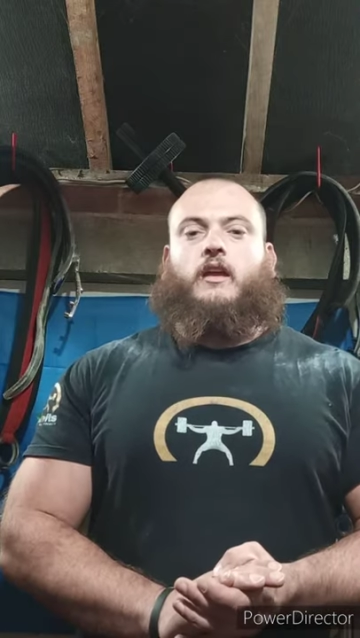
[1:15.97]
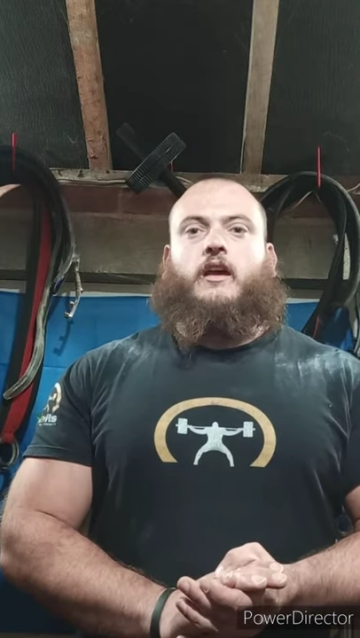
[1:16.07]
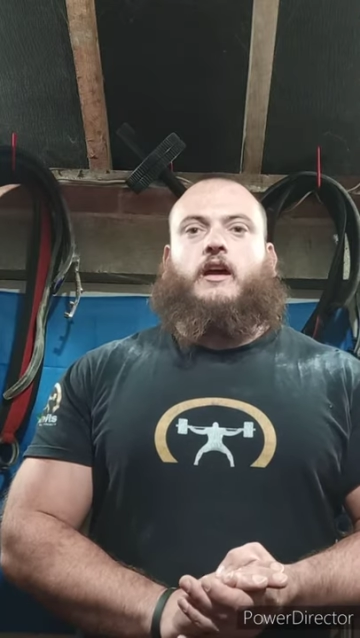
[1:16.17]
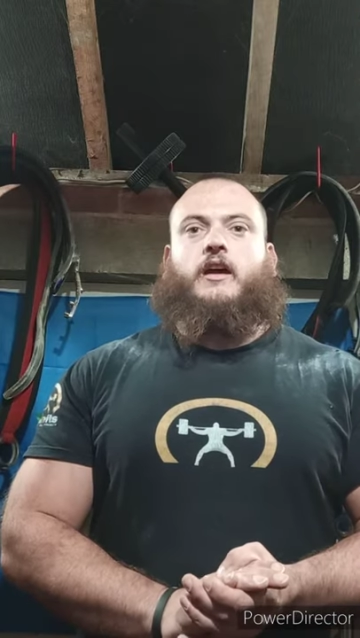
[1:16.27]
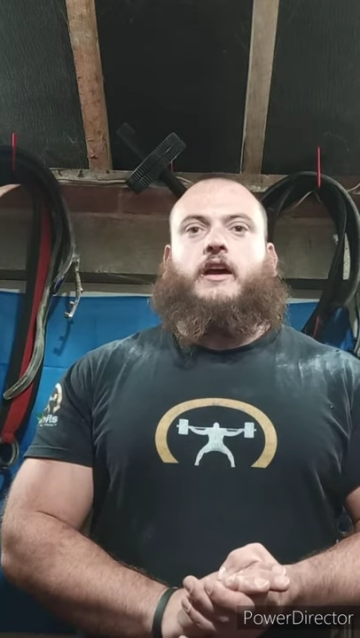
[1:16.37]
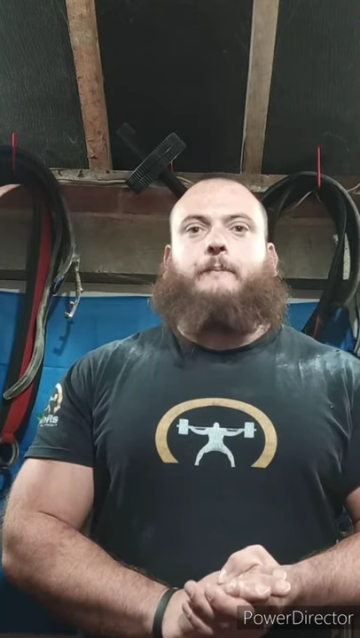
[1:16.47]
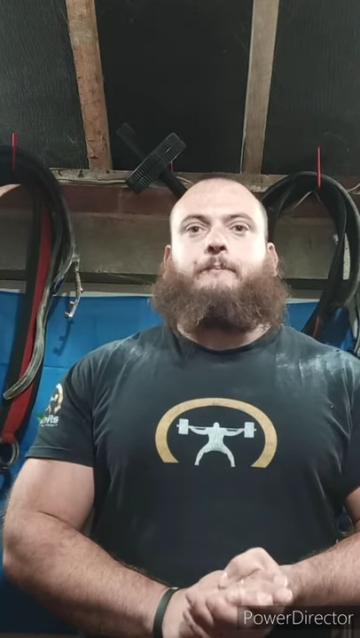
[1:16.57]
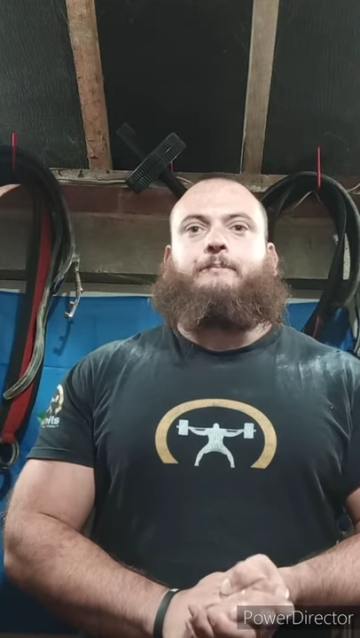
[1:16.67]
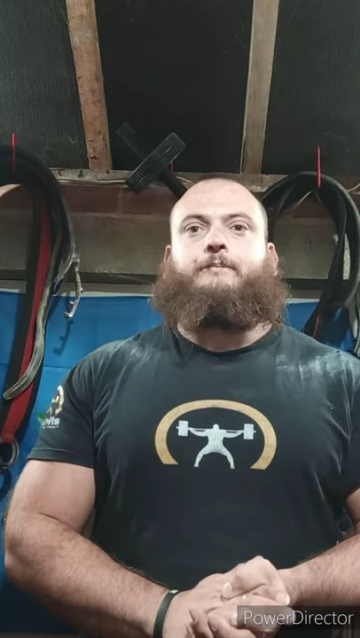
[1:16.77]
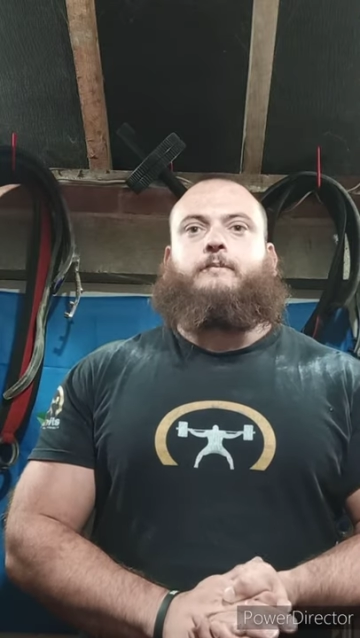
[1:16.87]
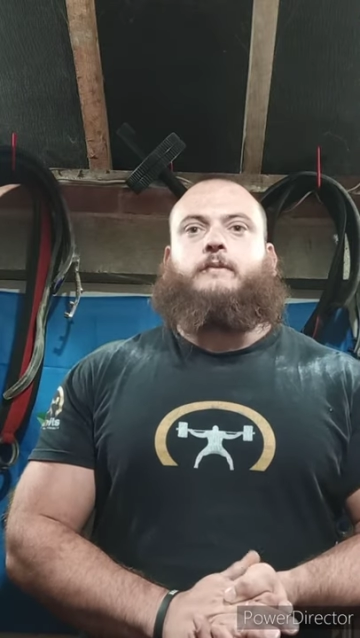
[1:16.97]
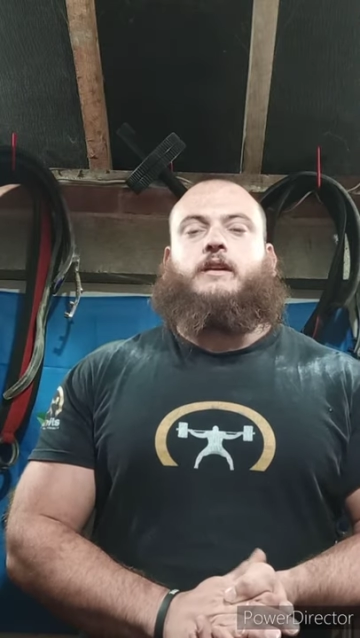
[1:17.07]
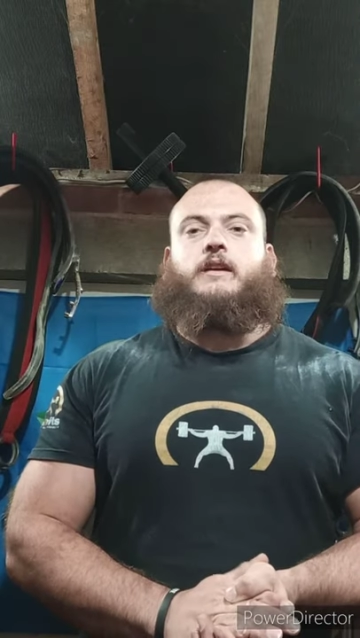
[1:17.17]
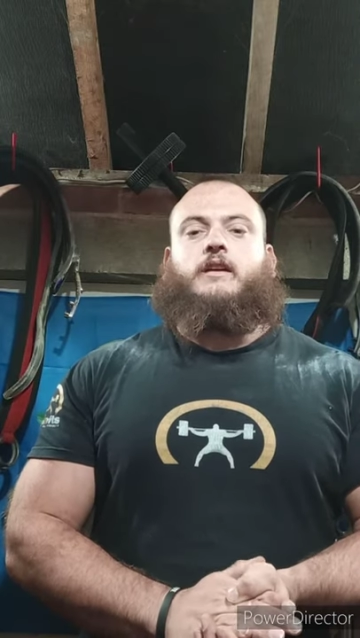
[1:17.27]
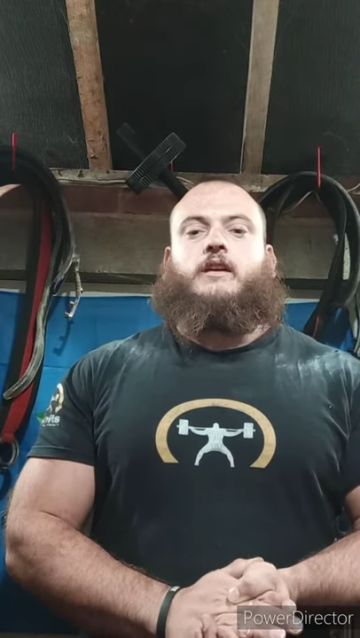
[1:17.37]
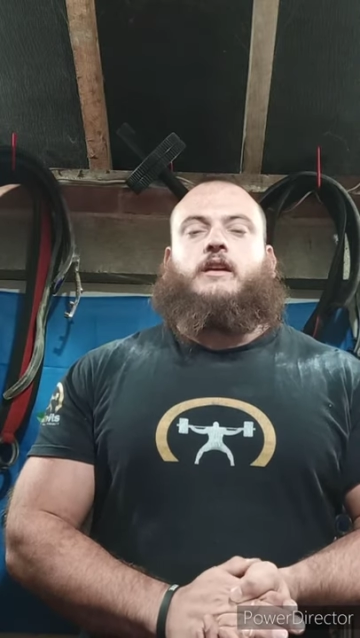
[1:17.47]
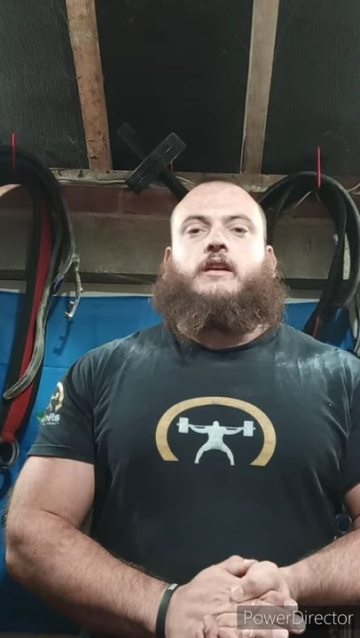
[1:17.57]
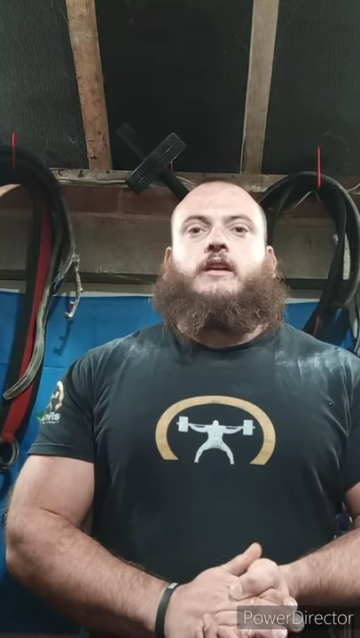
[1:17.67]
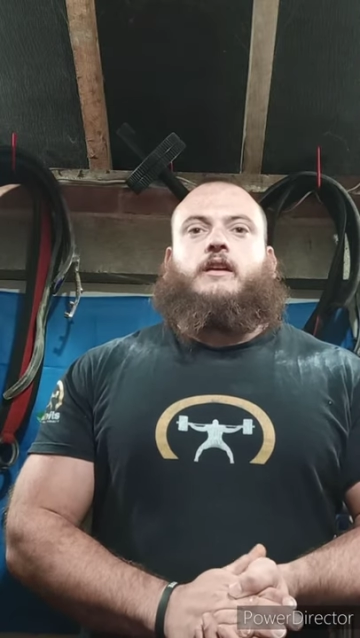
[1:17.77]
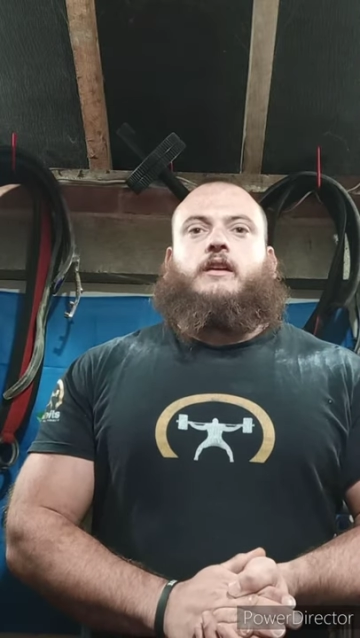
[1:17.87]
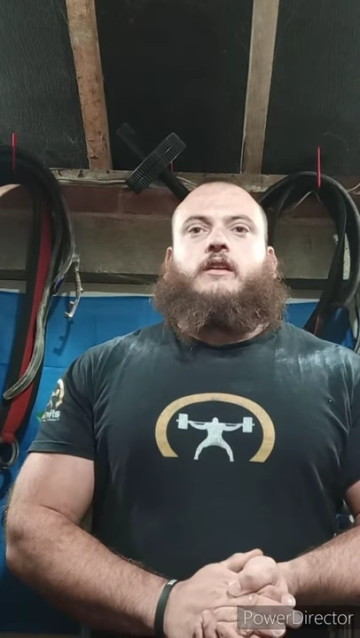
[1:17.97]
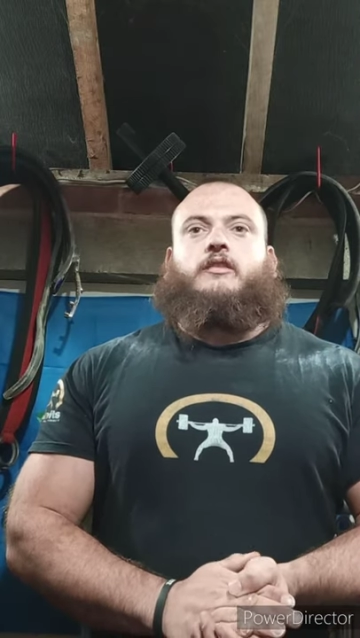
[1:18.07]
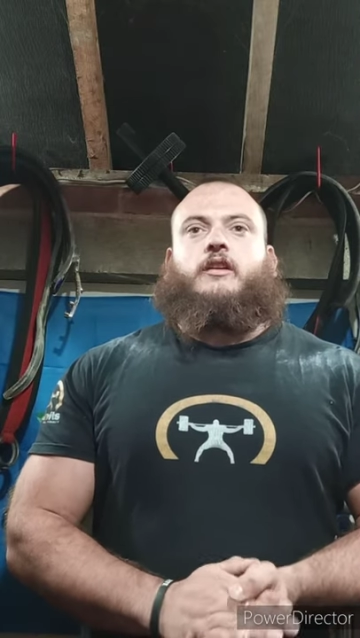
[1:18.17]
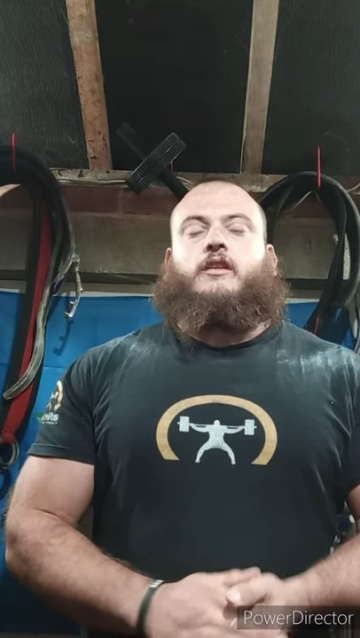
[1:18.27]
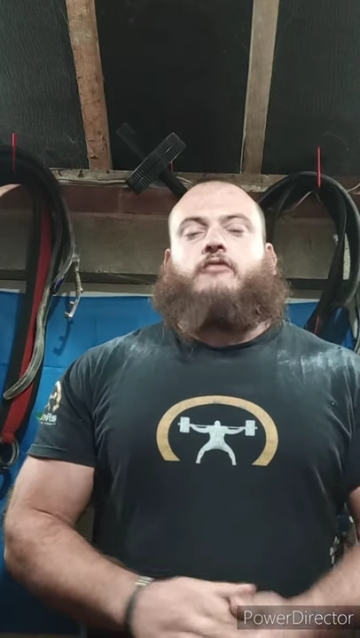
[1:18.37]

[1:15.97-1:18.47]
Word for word: Um, so the